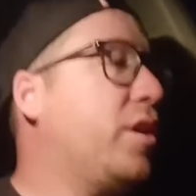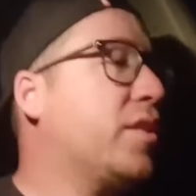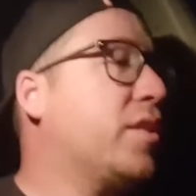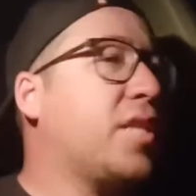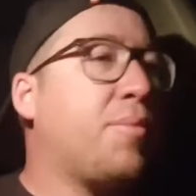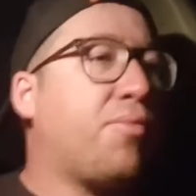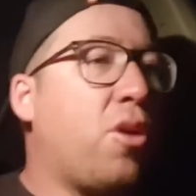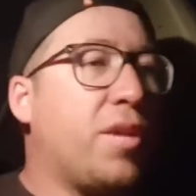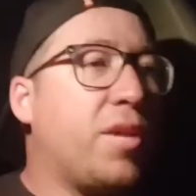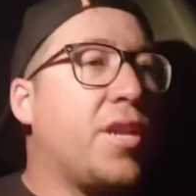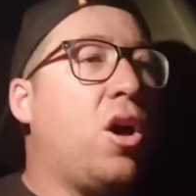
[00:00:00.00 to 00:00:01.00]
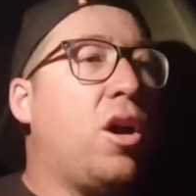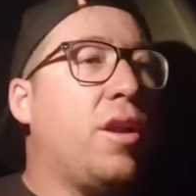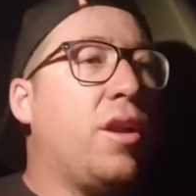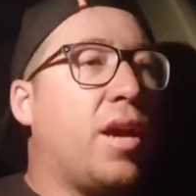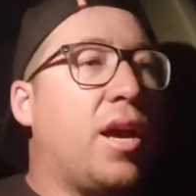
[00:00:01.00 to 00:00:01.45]
Honestly, probably
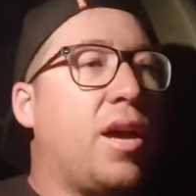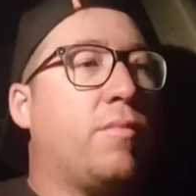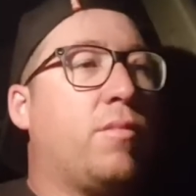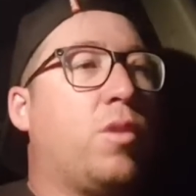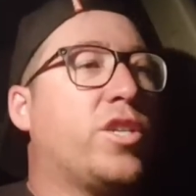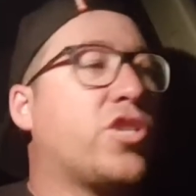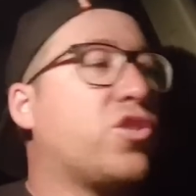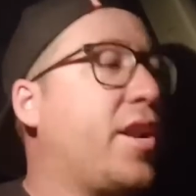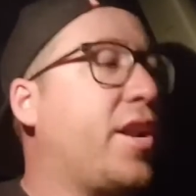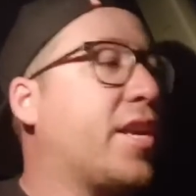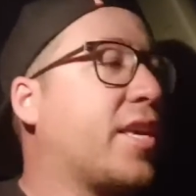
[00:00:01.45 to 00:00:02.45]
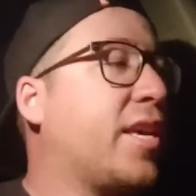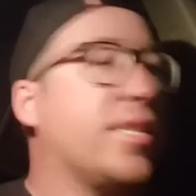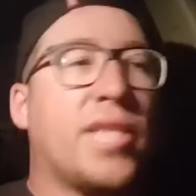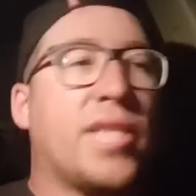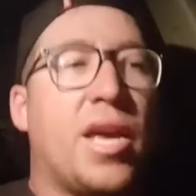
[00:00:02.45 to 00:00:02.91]
not. We're trying to
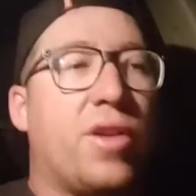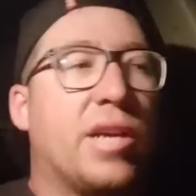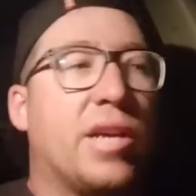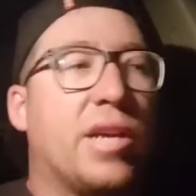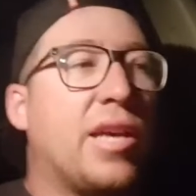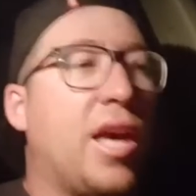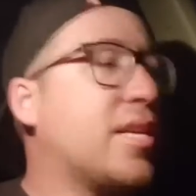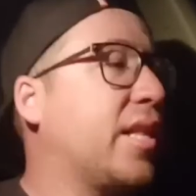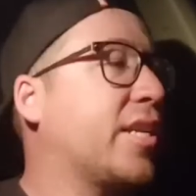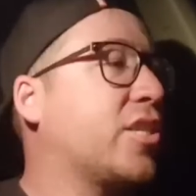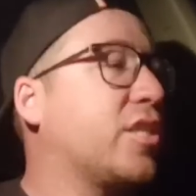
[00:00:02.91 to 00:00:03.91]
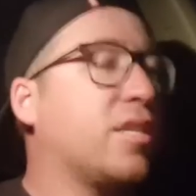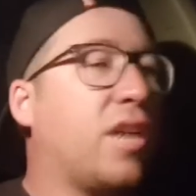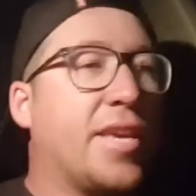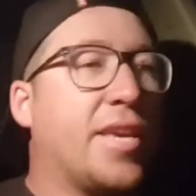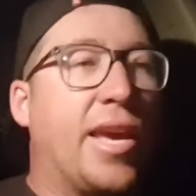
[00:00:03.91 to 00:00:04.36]
cut down on our car
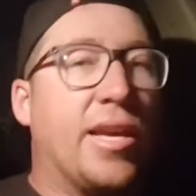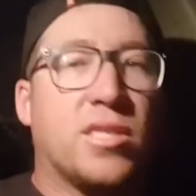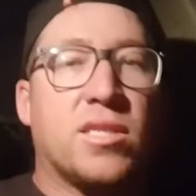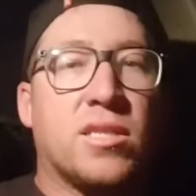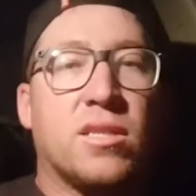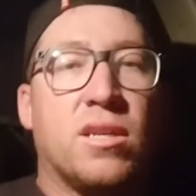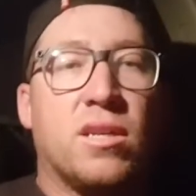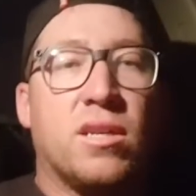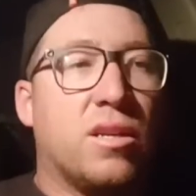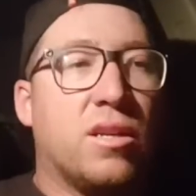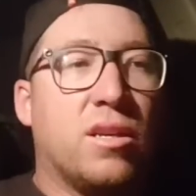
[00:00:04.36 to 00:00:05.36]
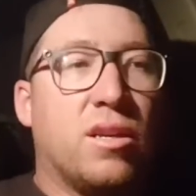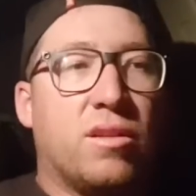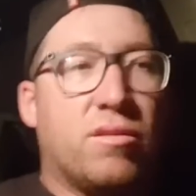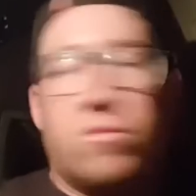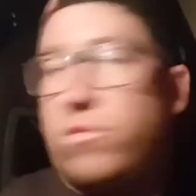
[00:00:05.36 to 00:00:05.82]
collection, I guess.
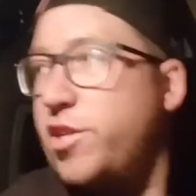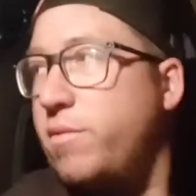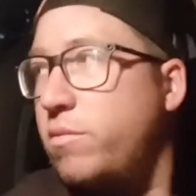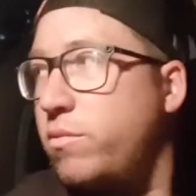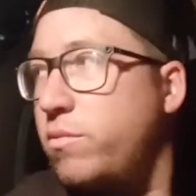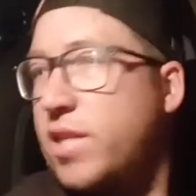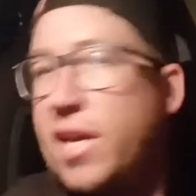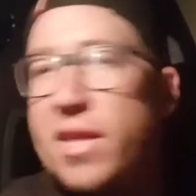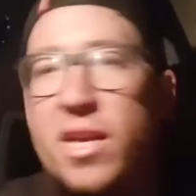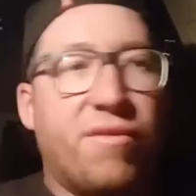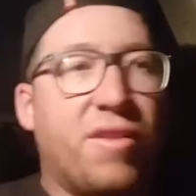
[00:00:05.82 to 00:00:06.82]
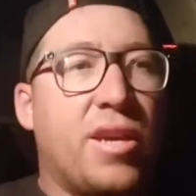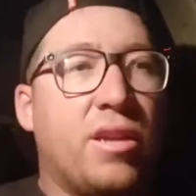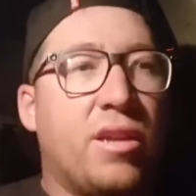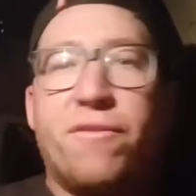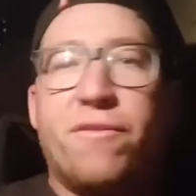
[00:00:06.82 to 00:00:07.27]
Would you say that's
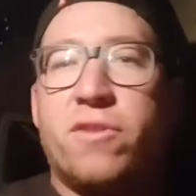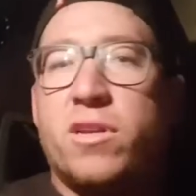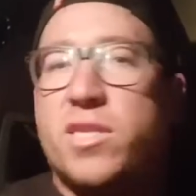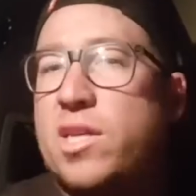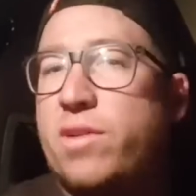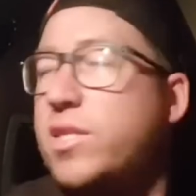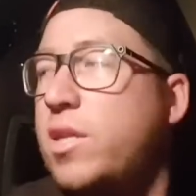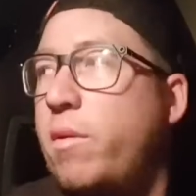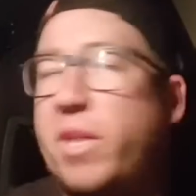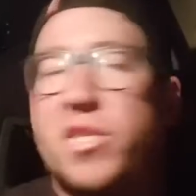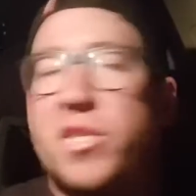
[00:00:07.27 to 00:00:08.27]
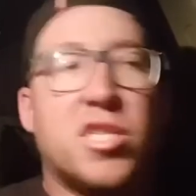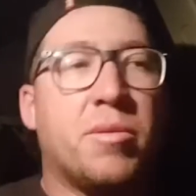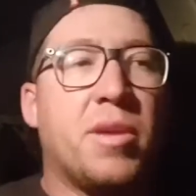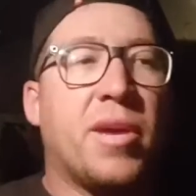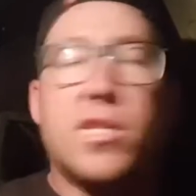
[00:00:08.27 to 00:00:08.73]
fair? I forgot to tell you, someone
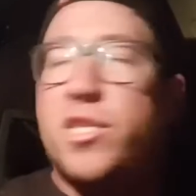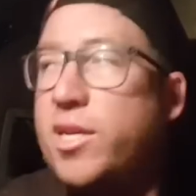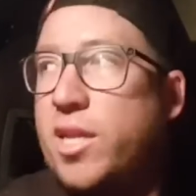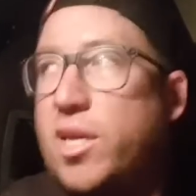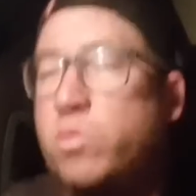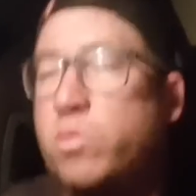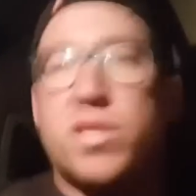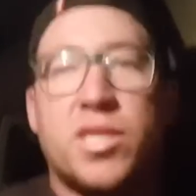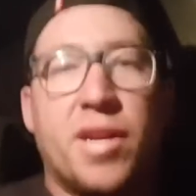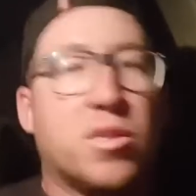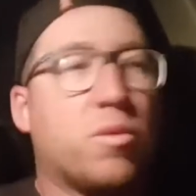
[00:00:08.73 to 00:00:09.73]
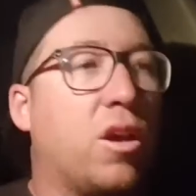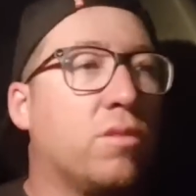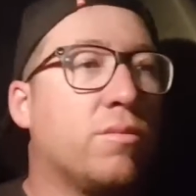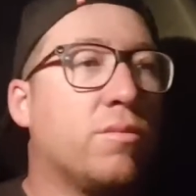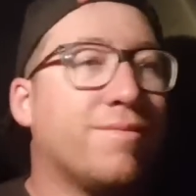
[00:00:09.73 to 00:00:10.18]
messaged me about the JZX 110 as
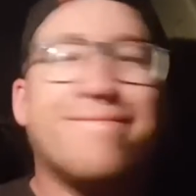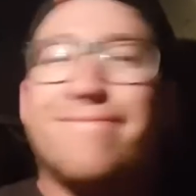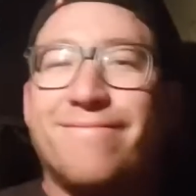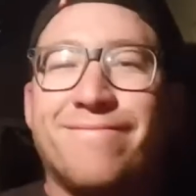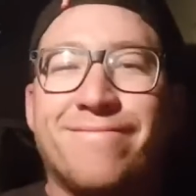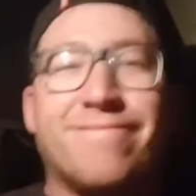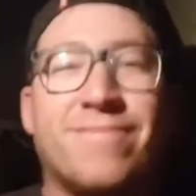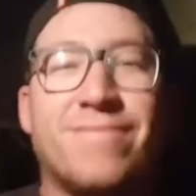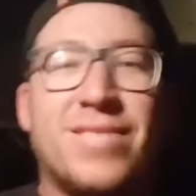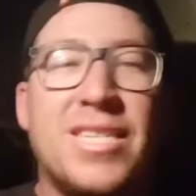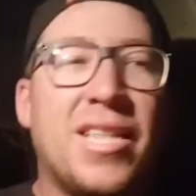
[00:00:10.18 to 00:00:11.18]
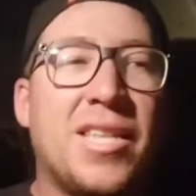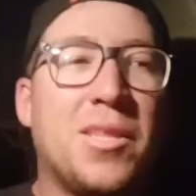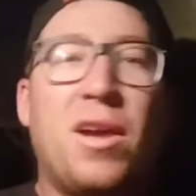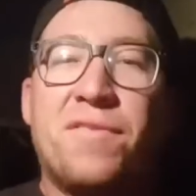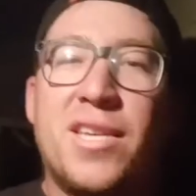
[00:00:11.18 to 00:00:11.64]
well. Telling the
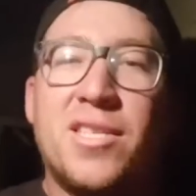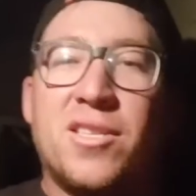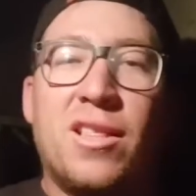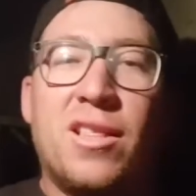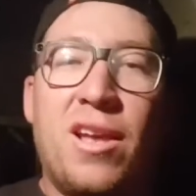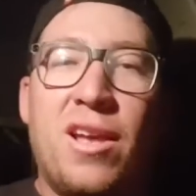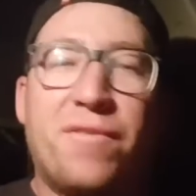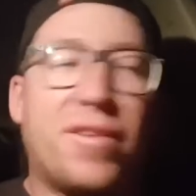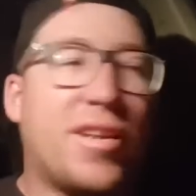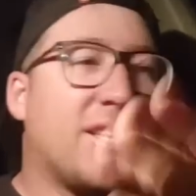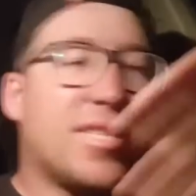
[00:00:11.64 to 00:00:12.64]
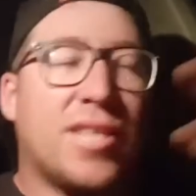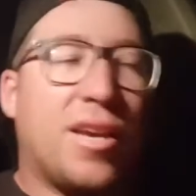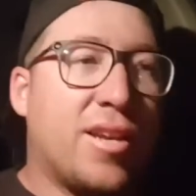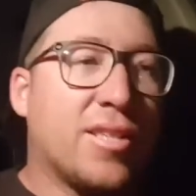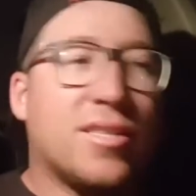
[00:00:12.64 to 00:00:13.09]
wife things on the live feed, that's how
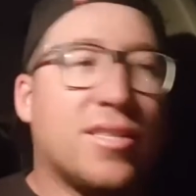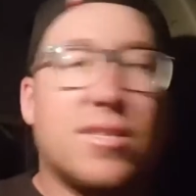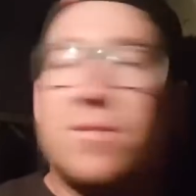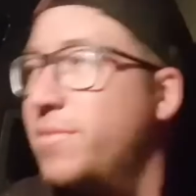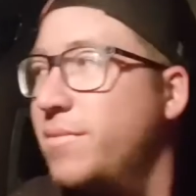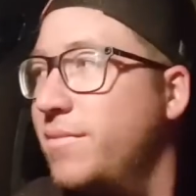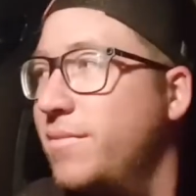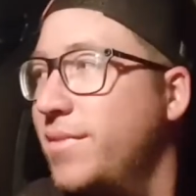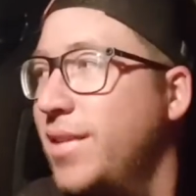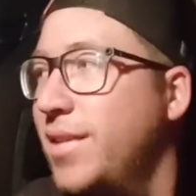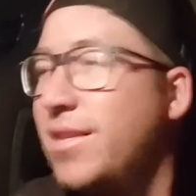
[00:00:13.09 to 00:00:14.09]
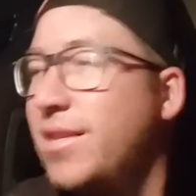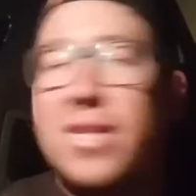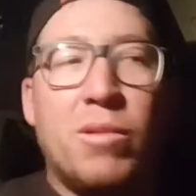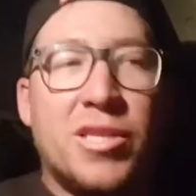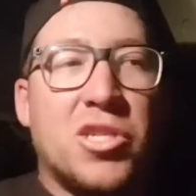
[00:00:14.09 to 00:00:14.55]
it is.
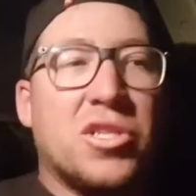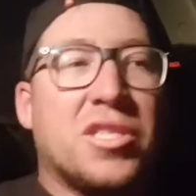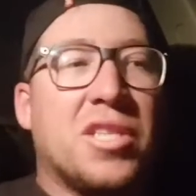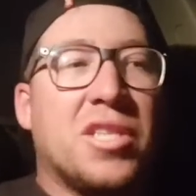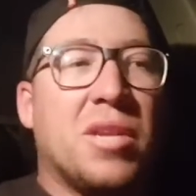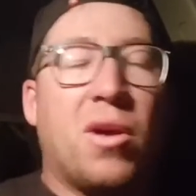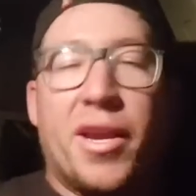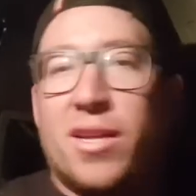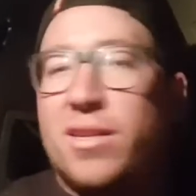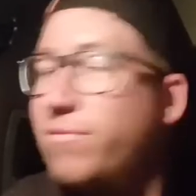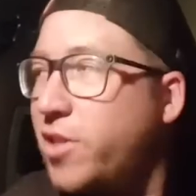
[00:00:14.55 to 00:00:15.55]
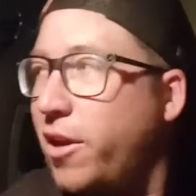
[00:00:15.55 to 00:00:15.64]
Someone's interested in buying it, so.